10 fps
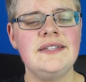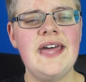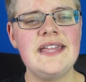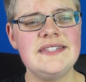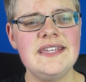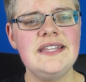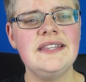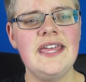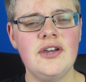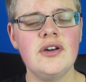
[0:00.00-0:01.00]
that scene
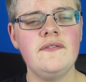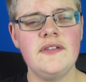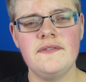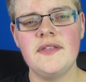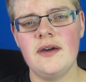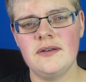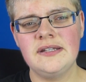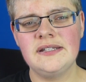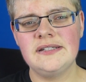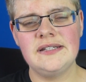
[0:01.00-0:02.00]
they could have left out.
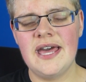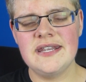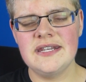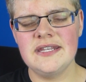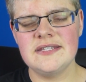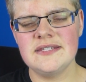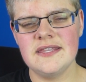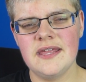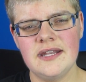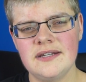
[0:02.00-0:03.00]
I didn't need to see
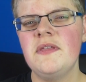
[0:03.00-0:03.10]
that.